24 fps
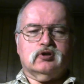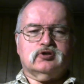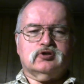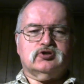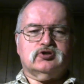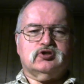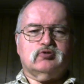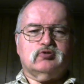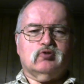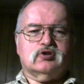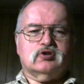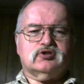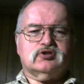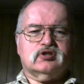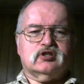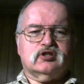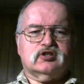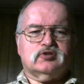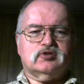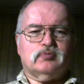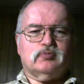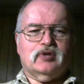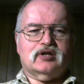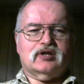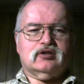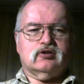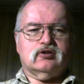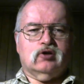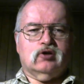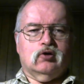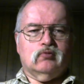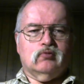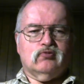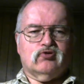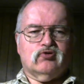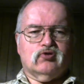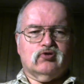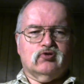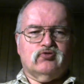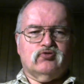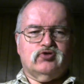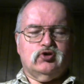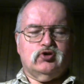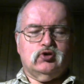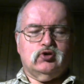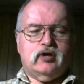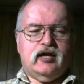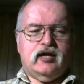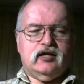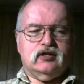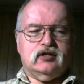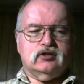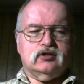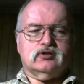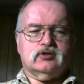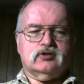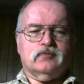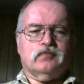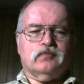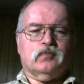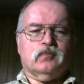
and she wasn't expected home for a few days.